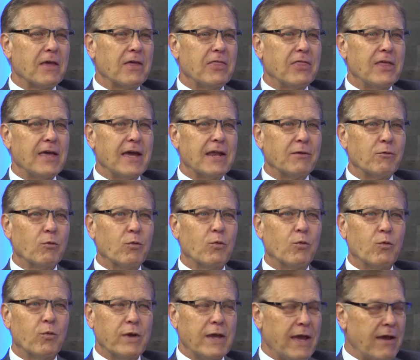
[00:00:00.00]
that
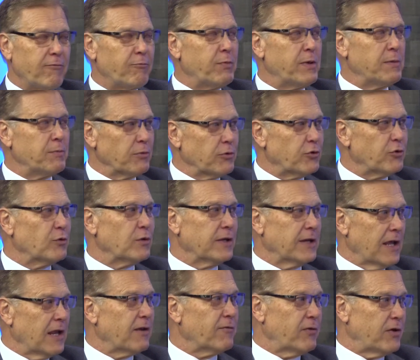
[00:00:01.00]
we have people do an
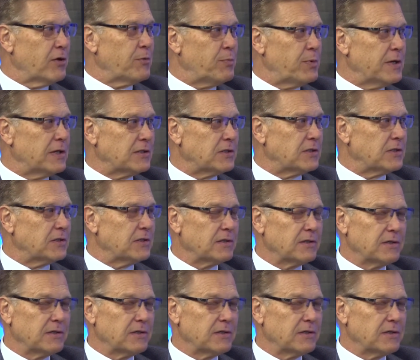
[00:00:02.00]
elevator pitch,